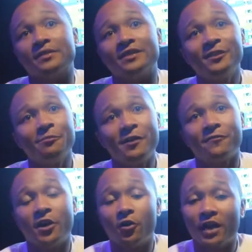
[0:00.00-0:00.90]
just my
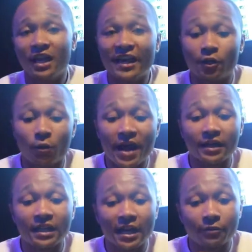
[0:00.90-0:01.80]
phone. I like to write
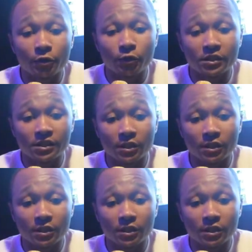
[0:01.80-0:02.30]
a lot of music.